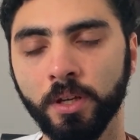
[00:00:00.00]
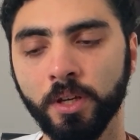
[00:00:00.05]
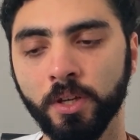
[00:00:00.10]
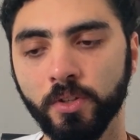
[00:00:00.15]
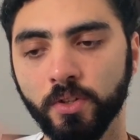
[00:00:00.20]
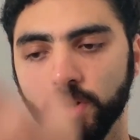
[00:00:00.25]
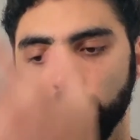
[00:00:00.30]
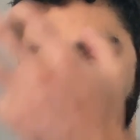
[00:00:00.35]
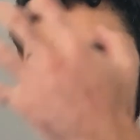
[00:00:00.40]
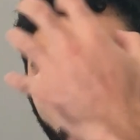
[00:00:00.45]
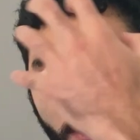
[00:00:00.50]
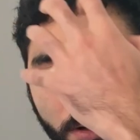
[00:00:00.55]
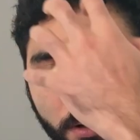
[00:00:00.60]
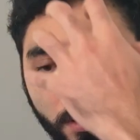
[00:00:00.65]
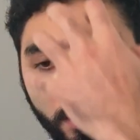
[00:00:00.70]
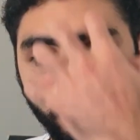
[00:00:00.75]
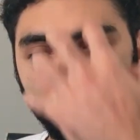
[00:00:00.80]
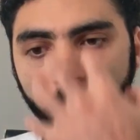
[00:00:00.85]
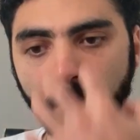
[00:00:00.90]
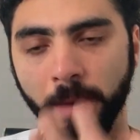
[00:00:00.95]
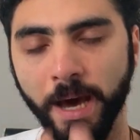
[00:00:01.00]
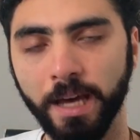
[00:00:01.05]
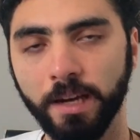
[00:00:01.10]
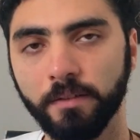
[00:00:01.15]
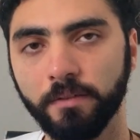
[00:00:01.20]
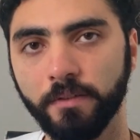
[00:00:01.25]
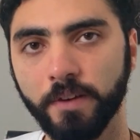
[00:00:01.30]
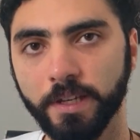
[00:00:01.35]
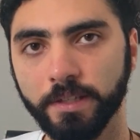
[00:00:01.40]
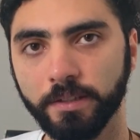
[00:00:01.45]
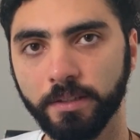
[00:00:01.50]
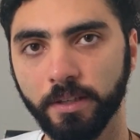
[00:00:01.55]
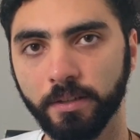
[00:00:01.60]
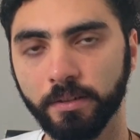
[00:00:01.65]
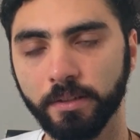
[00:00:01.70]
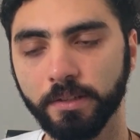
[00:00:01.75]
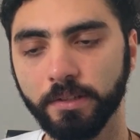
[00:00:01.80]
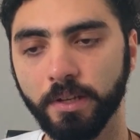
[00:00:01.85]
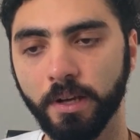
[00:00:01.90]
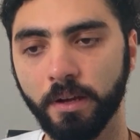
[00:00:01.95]
So we're manifesting
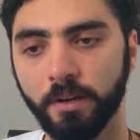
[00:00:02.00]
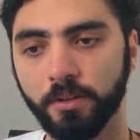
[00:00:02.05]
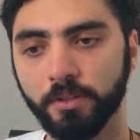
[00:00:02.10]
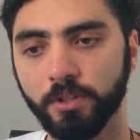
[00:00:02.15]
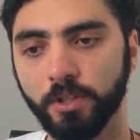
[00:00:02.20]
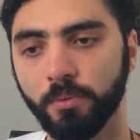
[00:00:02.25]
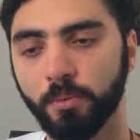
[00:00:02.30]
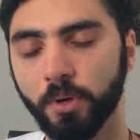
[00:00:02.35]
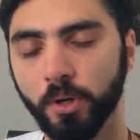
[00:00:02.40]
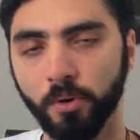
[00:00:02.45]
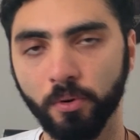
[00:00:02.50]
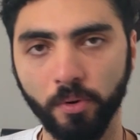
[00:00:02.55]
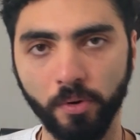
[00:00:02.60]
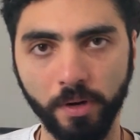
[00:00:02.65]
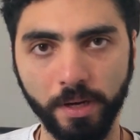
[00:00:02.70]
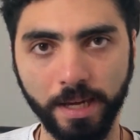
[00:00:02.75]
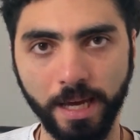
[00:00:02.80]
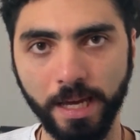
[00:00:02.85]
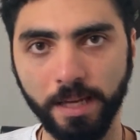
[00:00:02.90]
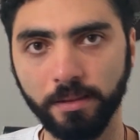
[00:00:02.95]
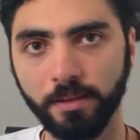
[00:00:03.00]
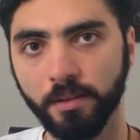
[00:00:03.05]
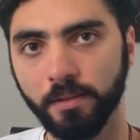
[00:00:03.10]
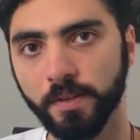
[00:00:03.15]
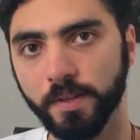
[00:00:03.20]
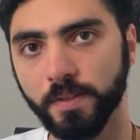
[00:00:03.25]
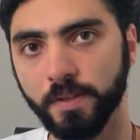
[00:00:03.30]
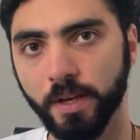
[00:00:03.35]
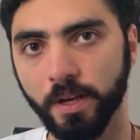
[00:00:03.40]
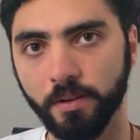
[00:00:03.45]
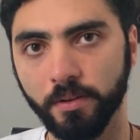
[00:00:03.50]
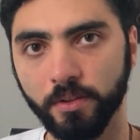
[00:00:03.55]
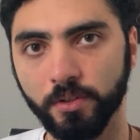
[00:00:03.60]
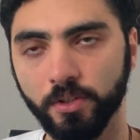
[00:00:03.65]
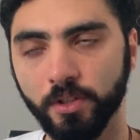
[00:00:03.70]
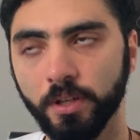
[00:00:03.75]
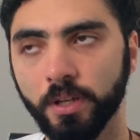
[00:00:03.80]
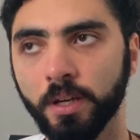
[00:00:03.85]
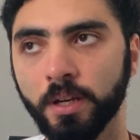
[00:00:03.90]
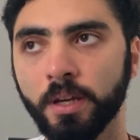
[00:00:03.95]
this energy, we're creating this
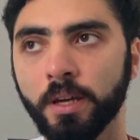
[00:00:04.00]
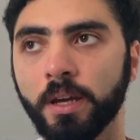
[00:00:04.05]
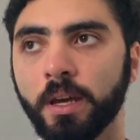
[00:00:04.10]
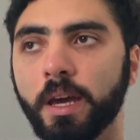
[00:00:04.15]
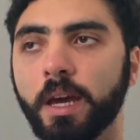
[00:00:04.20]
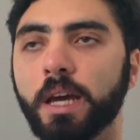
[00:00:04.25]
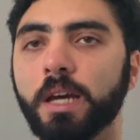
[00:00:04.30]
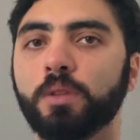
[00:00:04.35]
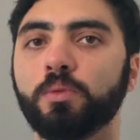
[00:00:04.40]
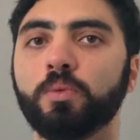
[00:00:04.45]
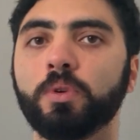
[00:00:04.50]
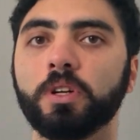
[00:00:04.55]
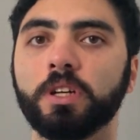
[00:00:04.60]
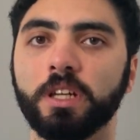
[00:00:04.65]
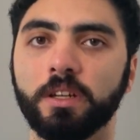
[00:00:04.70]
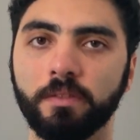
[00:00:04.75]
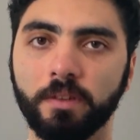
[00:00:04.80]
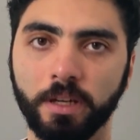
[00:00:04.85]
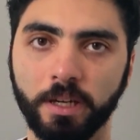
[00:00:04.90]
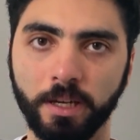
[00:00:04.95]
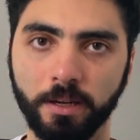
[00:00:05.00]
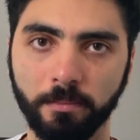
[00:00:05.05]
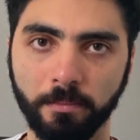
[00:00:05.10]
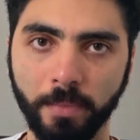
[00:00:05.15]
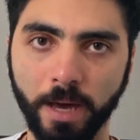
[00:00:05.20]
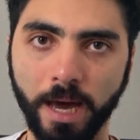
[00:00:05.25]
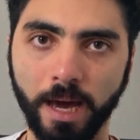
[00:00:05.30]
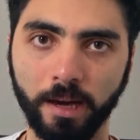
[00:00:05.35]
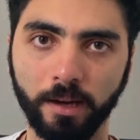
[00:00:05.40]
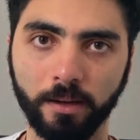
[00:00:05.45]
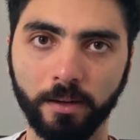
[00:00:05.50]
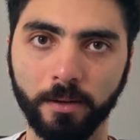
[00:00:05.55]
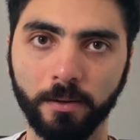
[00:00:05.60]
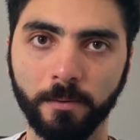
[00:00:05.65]
energy, and we're giving it back.